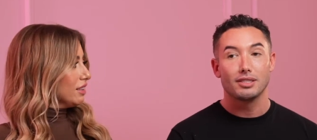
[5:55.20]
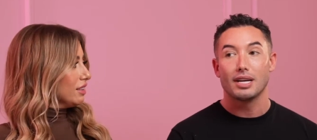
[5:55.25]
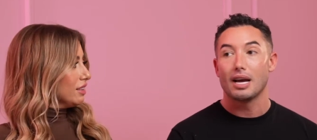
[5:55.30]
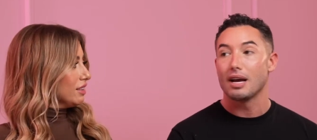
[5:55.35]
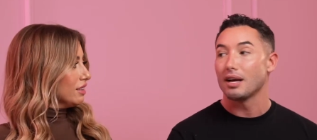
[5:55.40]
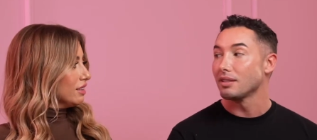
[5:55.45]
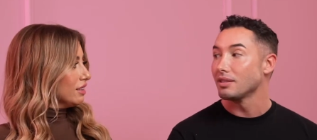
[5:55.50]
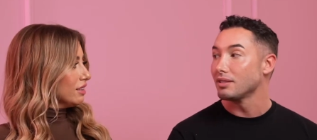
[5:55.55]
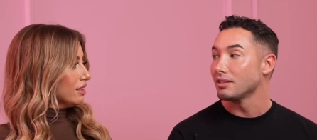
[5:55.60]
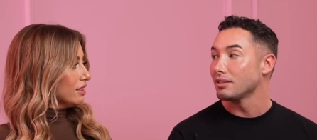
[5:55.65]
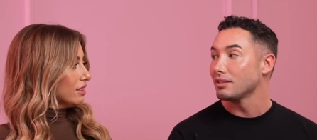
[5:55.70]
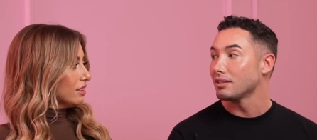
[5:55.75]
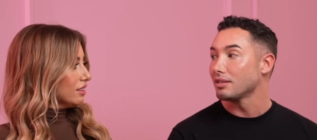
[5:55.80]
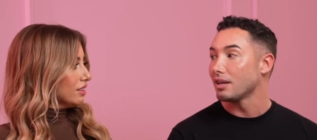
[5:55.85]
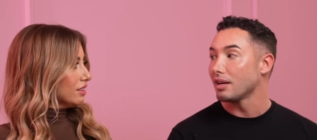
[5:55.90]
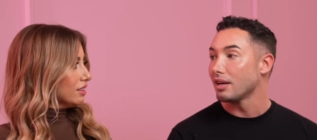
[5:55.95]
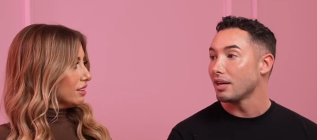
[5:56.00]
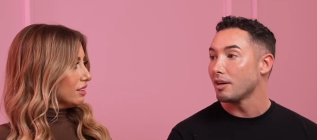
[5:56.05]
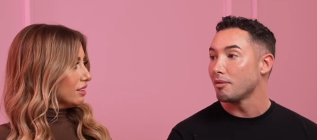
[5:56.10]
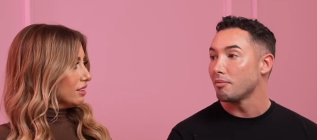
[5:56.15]
Speaker 1: second
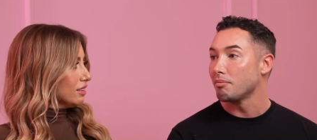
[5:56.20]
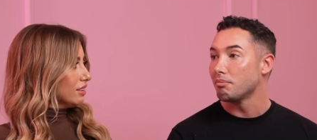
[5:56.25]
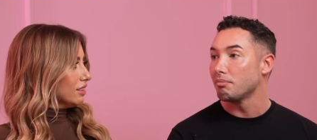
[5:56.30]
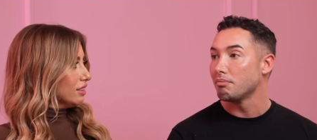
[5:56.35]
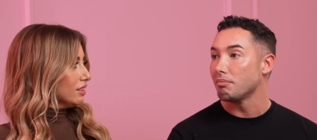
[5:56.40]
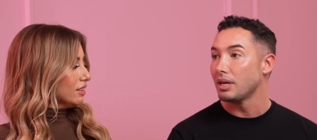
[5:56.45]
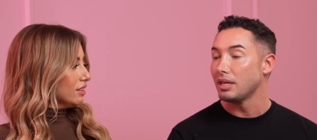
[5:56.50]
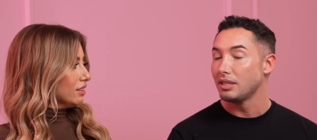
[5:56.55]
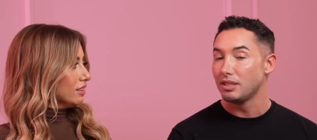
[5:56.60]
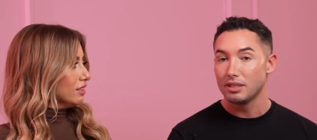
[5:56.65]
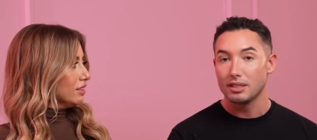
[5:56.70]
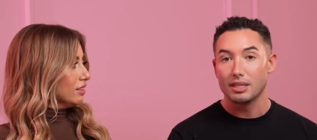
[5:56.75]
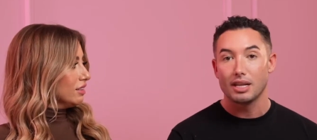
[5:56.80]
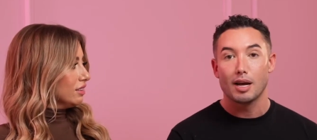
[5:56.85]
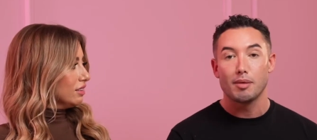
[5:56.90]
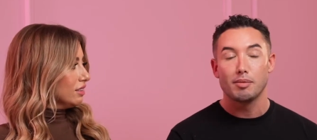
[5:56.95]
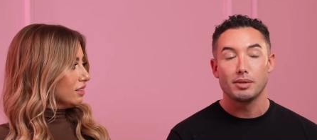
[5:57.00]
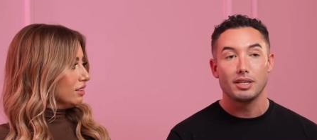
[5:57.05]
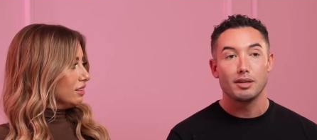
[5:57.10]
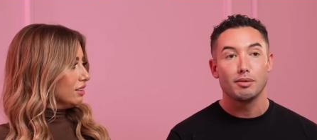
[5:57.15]
um, major
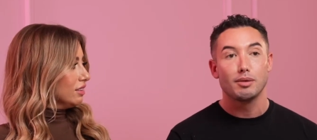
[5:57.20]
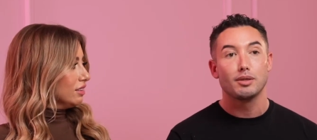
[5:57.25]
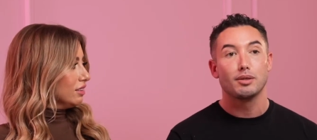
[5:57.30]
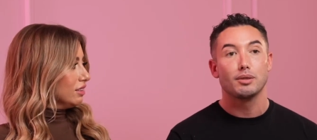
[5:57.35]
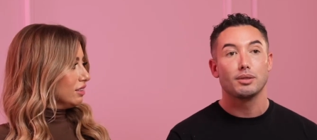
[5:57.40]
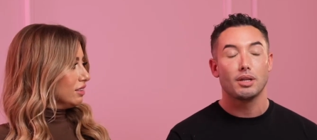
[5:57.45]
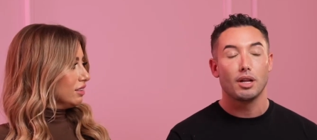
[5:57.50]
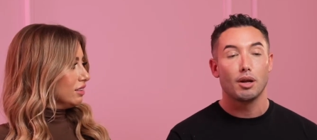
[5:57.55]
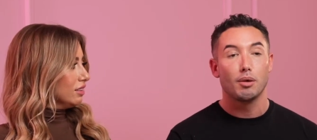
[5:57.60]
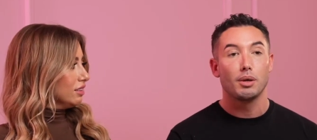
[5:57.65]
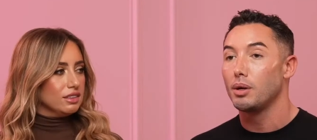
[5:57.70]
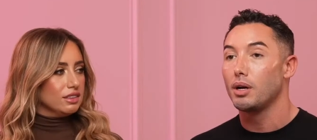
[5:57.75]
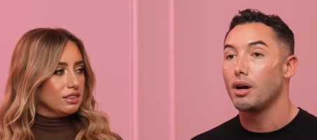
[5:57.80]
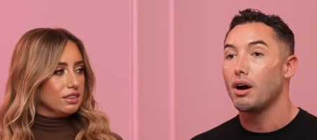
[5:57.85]
celebrity, which was Khloe